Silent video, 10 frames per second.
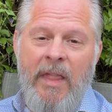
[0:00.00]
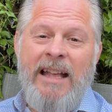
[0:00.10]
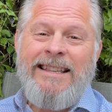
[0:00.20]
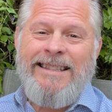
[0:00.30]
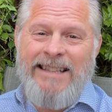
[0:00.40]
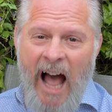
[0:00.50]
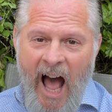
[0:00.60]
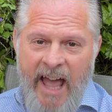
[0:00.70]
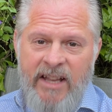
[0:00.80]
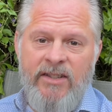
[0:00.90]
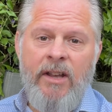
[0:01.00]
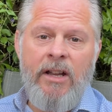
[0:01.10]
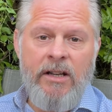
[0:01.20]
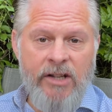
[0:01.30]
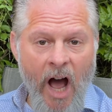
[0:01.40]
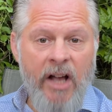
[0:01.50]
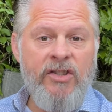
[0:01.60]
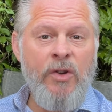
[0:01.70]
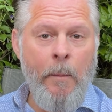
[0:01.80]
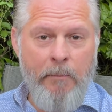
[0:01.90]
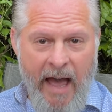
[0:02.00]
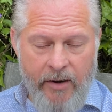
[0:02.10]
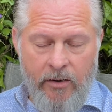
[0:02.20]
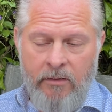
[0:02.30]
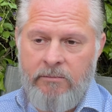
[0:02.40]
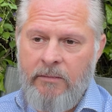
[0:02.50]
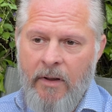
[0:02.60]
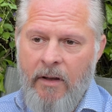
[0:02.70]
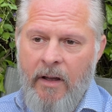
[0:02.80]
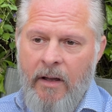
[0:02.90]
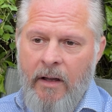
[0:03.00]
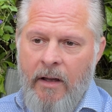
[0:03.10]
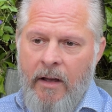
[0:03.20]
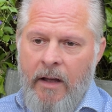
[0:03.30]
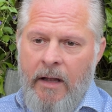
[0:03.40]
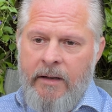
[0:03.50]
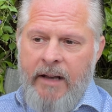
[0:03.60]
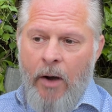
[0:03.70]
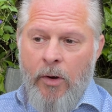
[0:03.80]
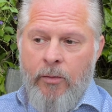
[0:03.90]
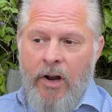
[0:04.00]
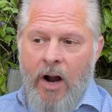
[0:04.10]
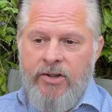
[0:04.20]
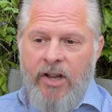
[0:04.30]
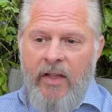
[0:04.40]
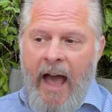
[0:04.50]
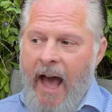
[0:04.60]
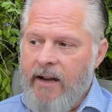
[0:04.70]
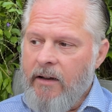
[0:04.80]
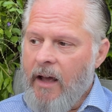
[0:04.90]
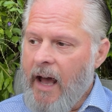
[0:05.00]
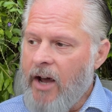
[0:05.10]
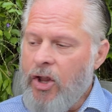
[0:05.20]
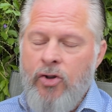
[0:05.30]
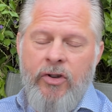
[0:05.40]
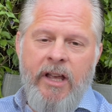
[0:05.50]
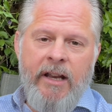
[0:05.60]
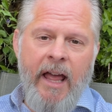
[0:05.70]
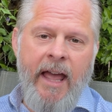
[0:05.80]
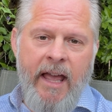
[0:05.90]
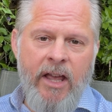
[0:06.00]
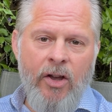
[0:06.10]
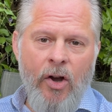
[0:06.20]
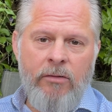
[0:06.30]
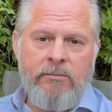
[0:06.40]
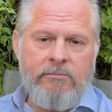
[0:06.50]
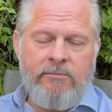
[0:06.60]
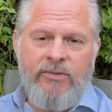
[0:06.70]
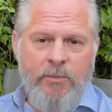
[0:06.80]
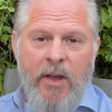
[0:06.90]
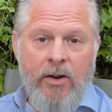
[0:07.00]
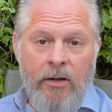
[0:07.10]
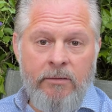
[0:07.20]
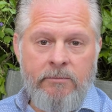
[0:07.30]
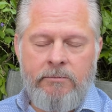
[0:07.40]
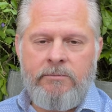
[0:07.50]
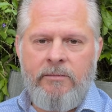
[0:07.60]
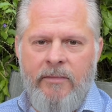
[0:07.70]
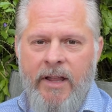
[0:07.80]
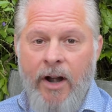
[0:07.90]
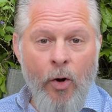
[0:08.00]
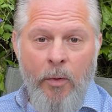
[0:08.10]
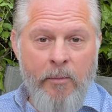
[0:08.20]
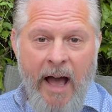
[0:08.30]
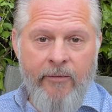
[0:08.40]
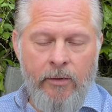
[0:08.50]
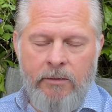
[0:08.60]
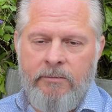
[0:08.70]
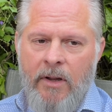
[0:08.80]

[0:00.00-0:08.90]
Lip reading: Size does matter. Now, with regards to that, how do you get a speaker in an open baffle